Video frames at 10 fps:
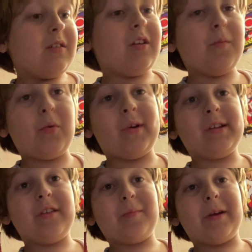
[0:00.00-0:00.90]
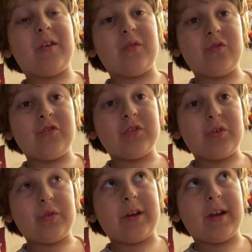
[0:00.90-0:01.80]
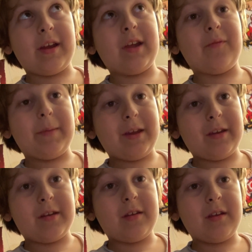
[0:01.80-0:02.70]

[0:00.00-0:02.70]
Clombo Island is my own show that I have made.